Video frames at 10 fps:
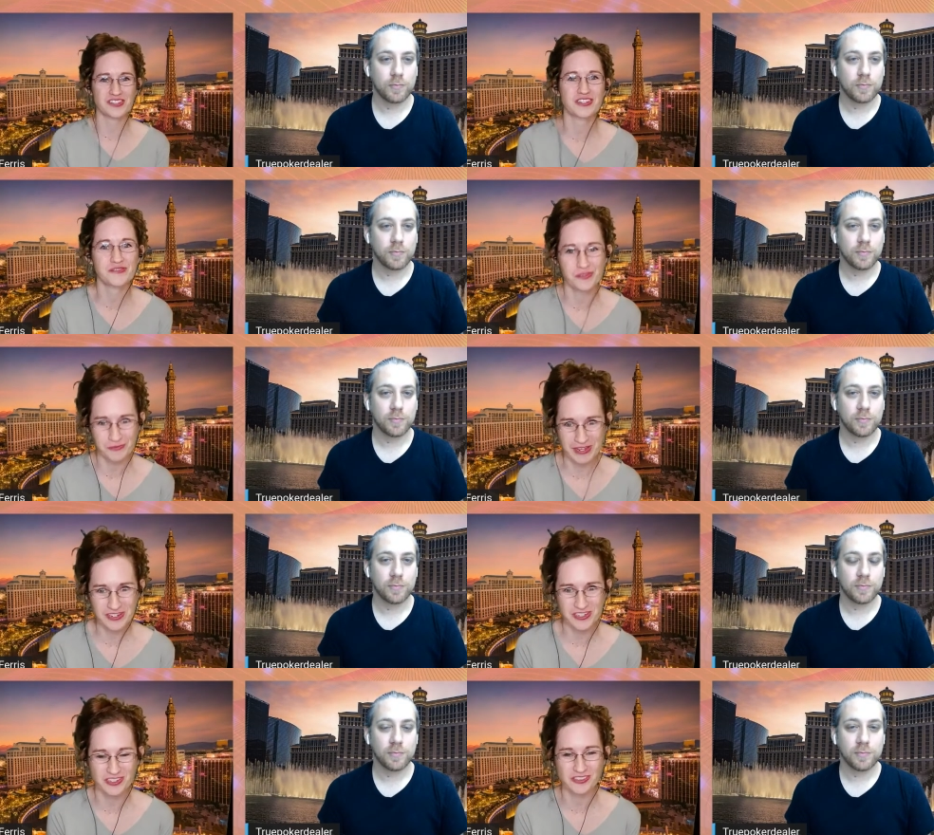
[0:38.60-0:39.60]
Speaker 1: and
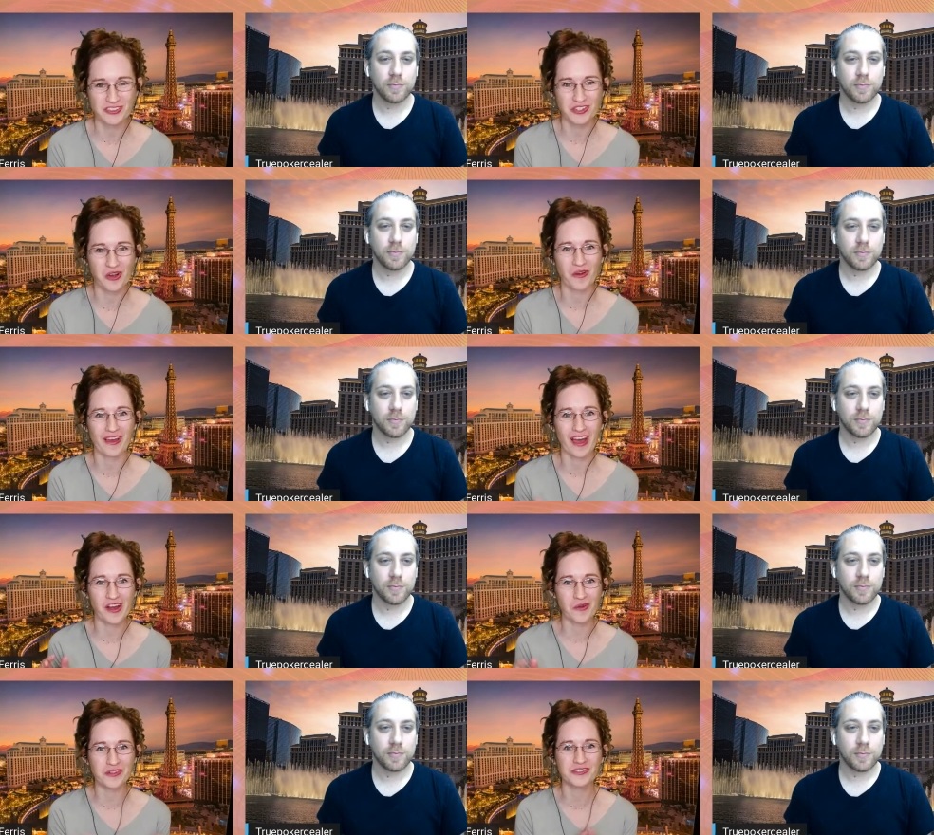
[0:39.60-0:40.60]
information. So
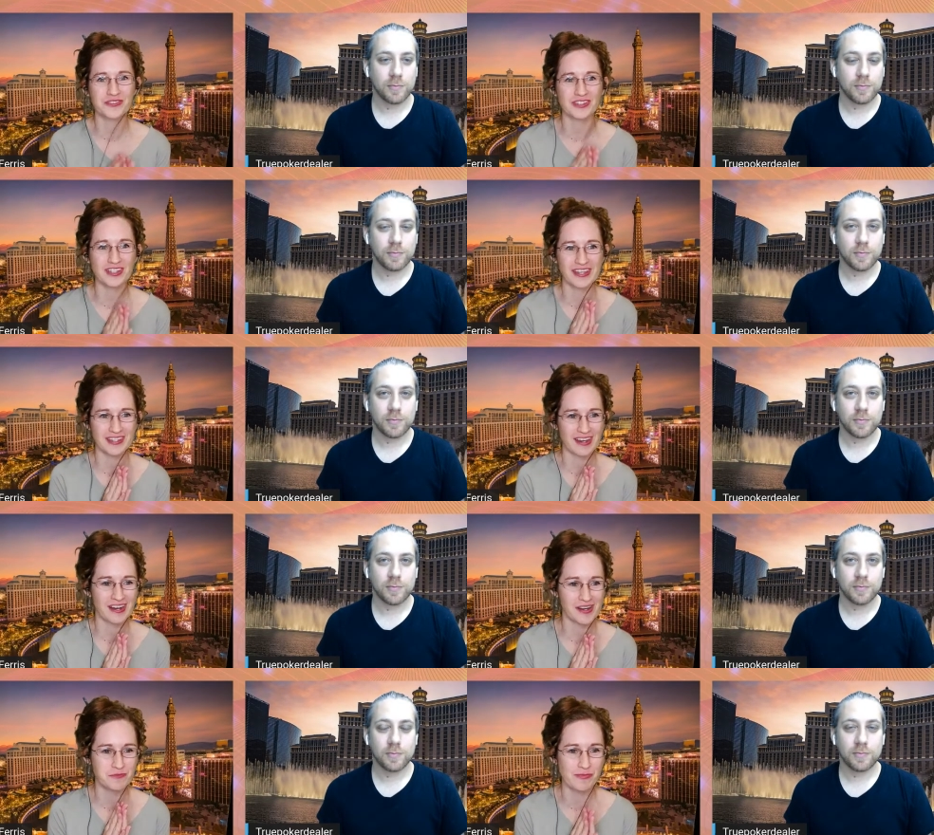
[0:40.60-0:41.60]
I always feel like
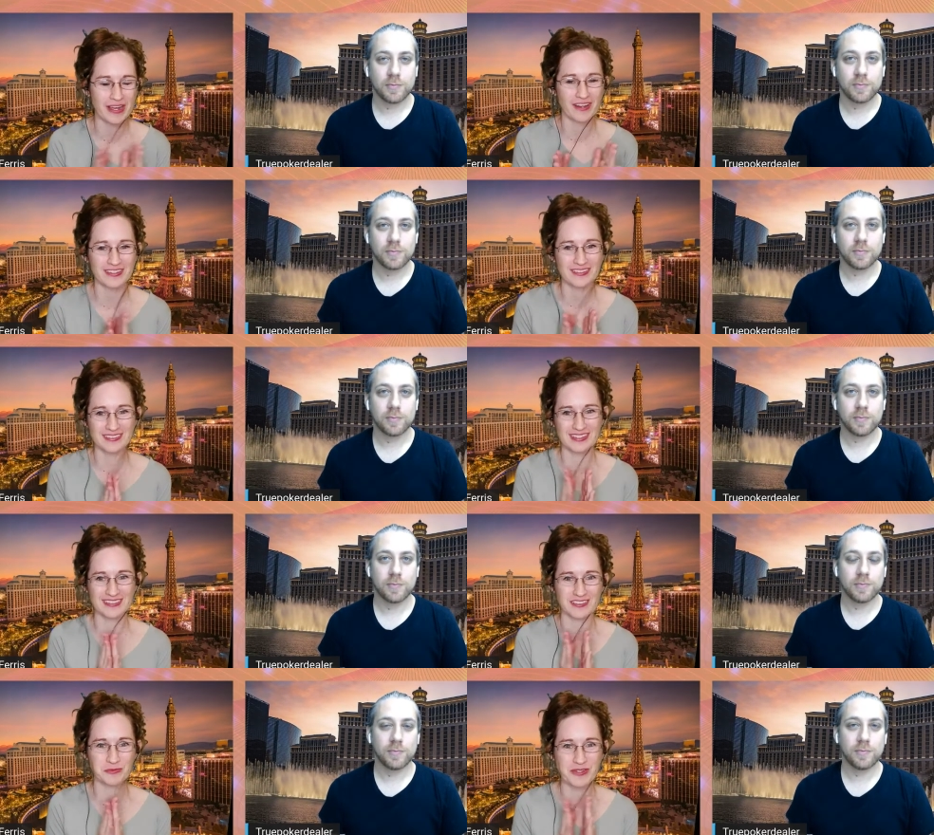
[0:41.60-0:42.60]
my audience
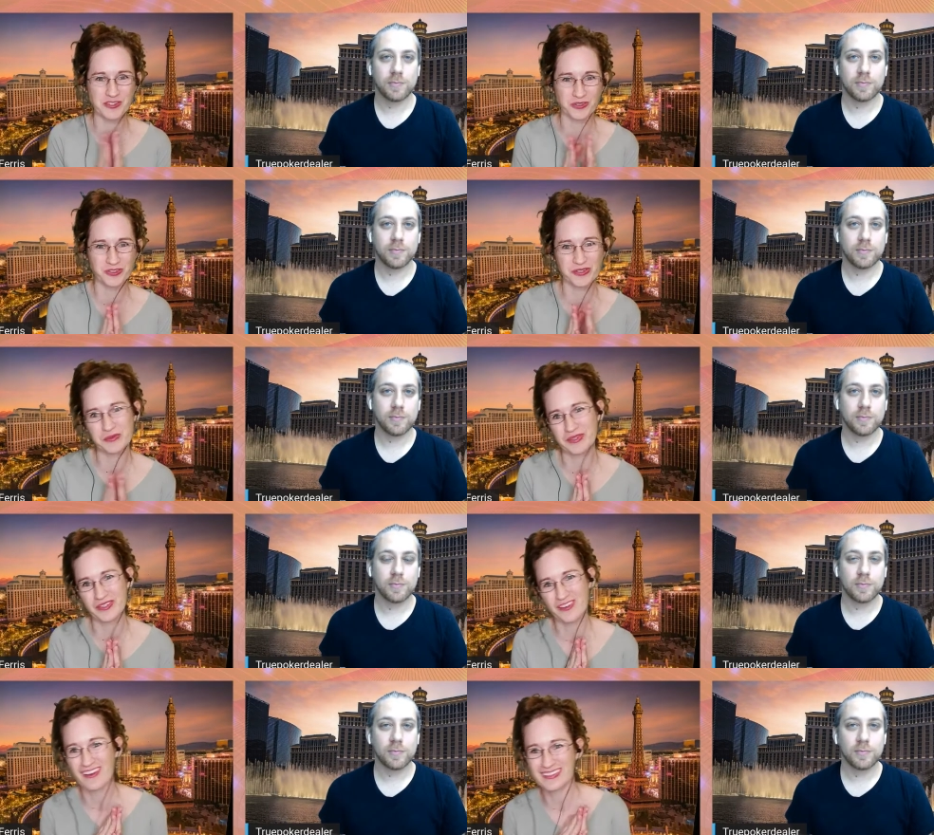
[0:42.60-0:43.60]
gets a special treat
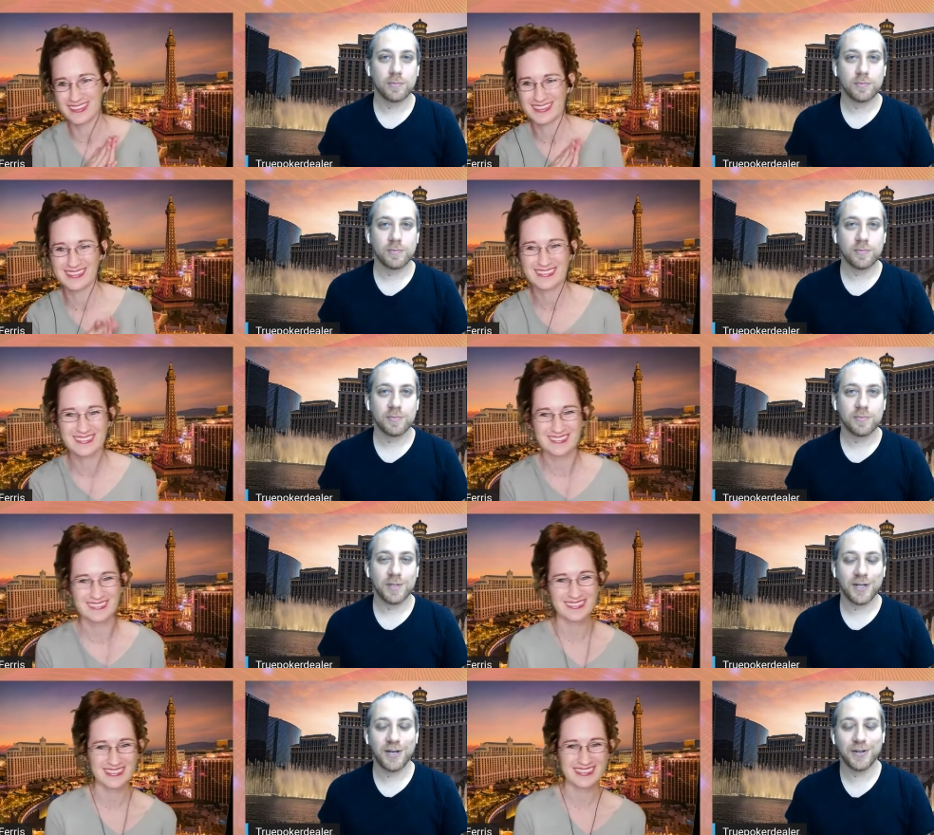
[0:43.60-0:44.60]
when you're on.
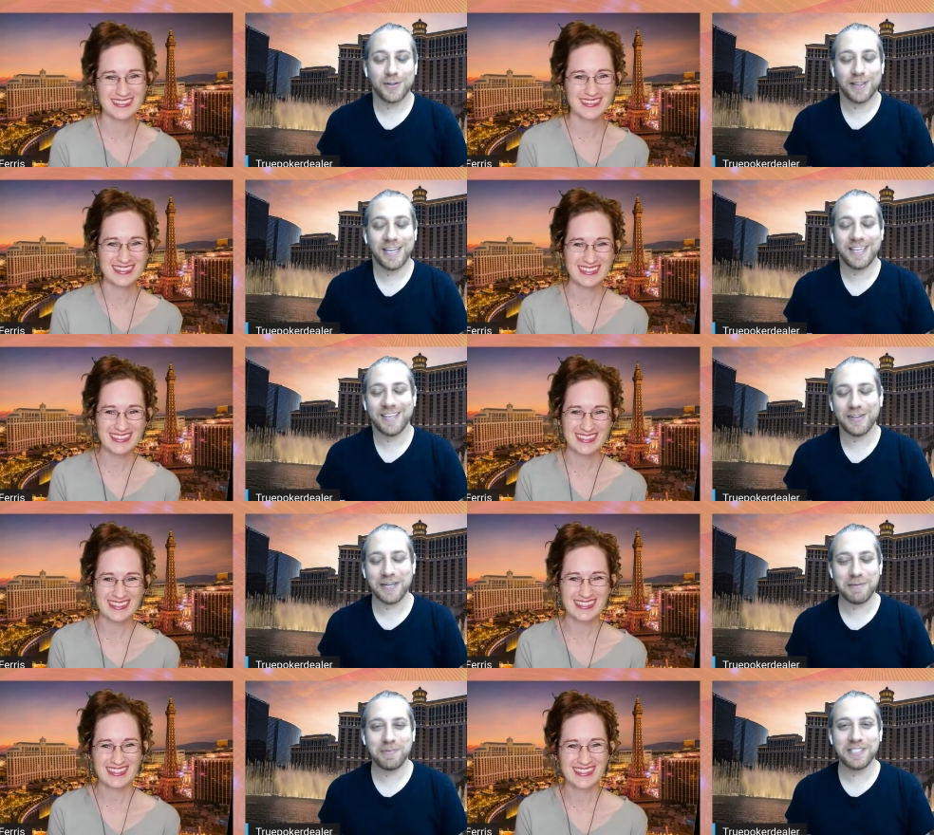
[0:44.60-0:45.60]
Speaker 2: Oh, thank you.
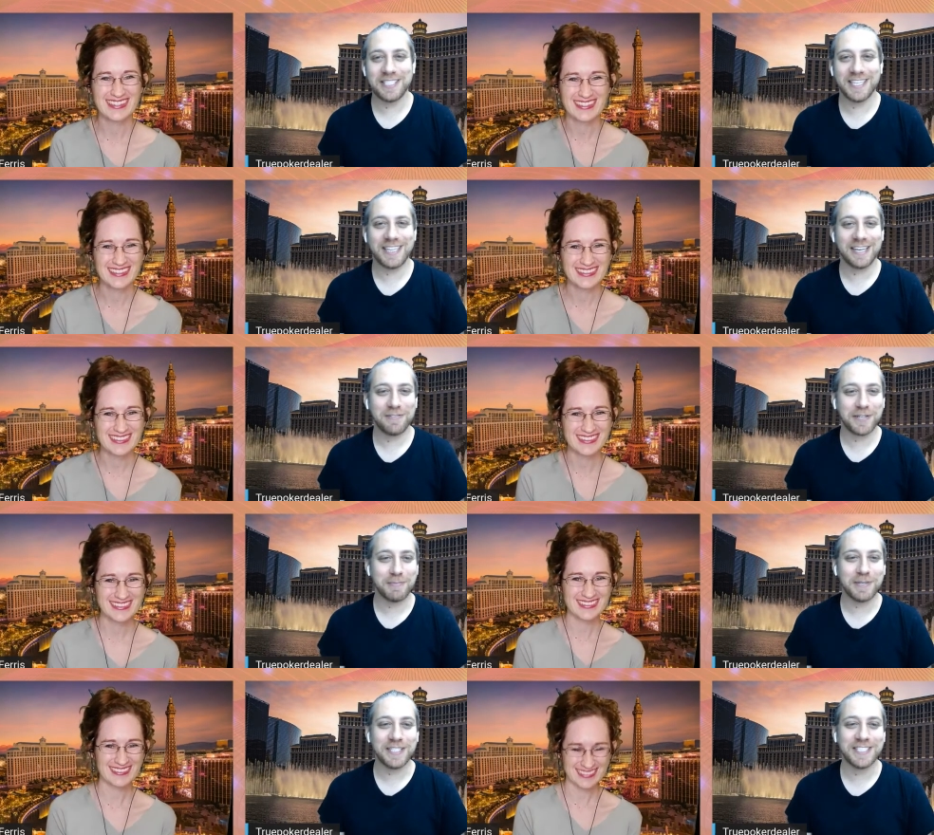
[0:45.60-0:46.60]
I appreciate that very
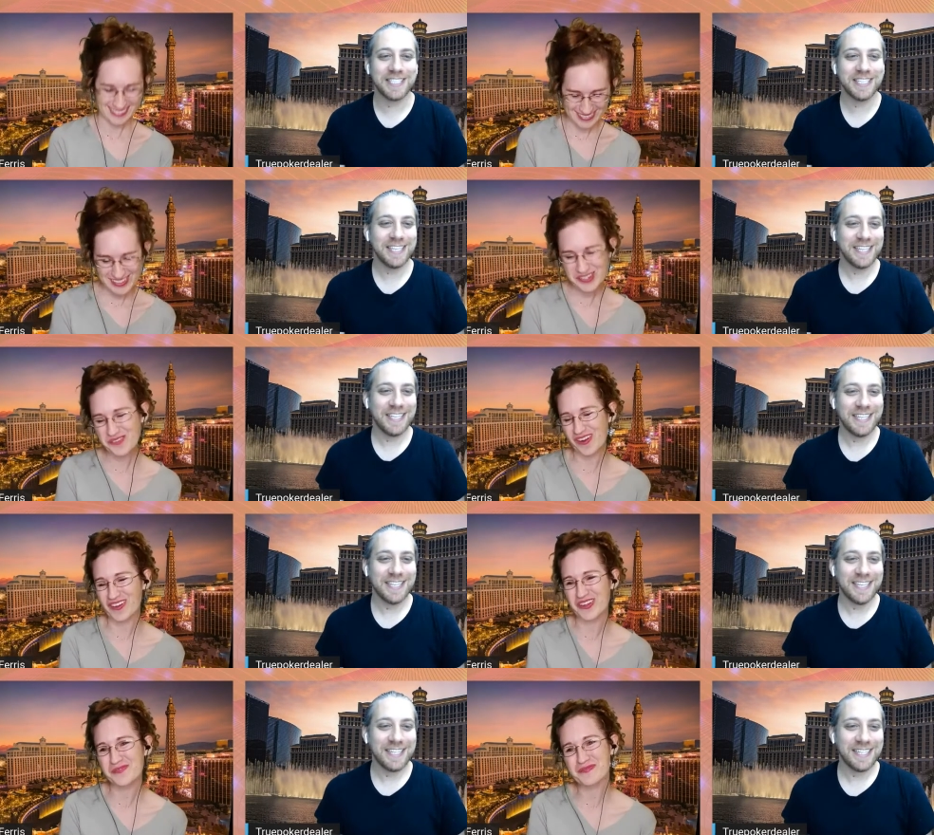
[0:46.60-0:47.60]
much.
Speaker 1: You're
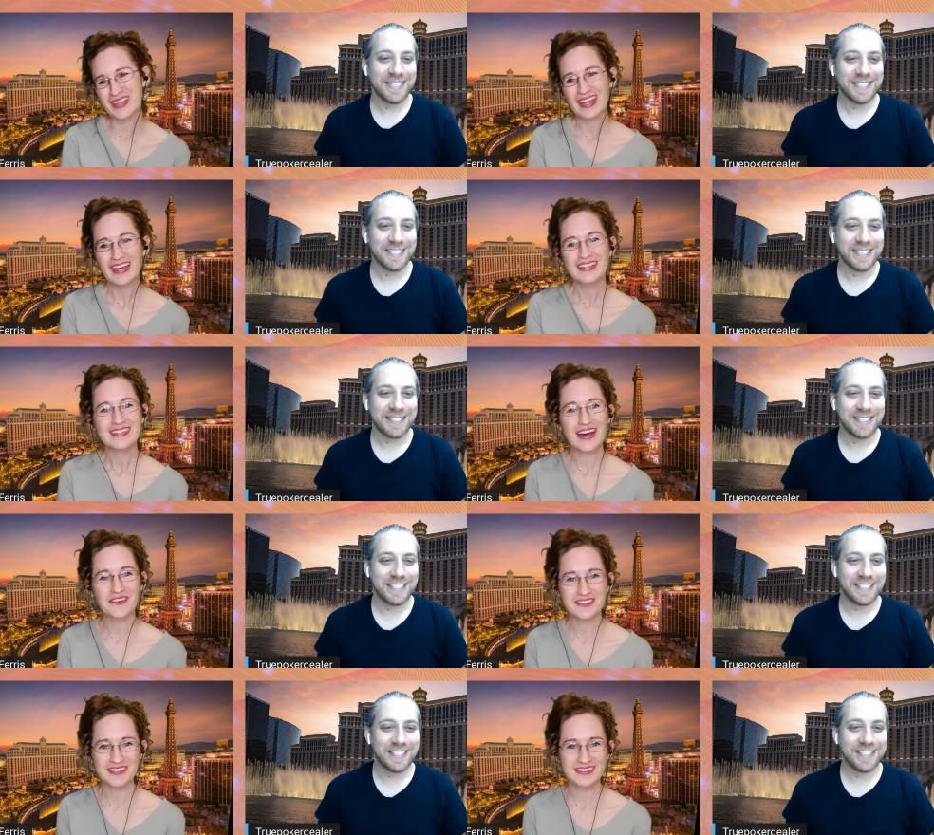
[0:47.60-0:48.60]
welcome.
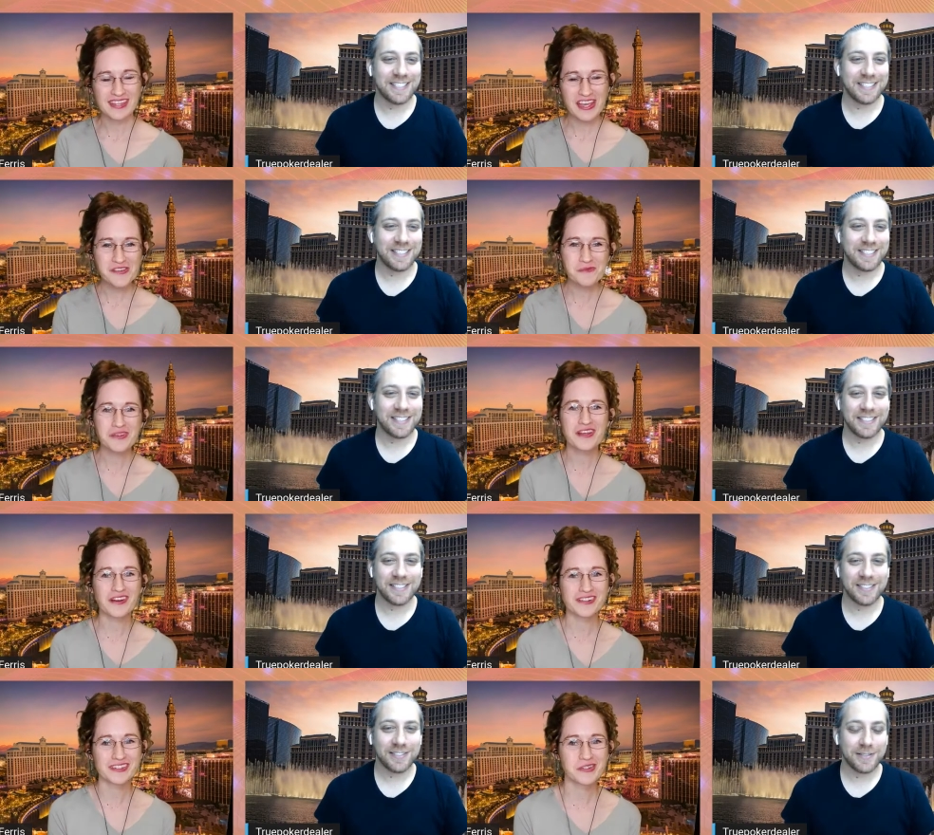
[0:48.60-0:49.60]
Now, today we
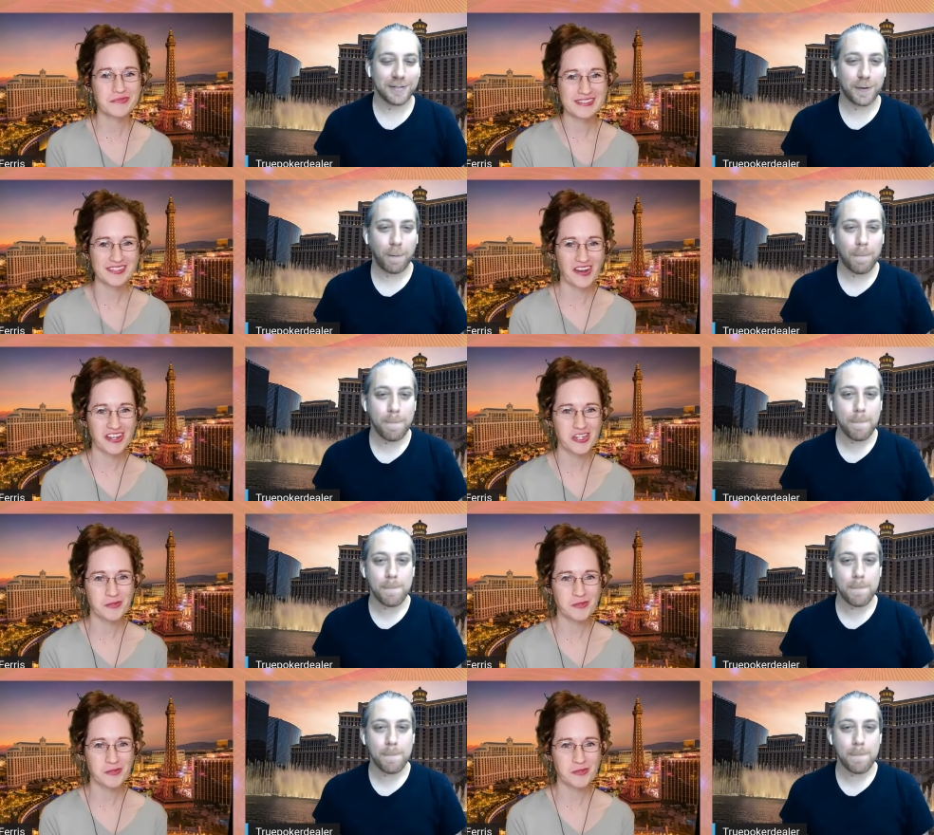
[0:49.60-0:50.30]
are going to be talking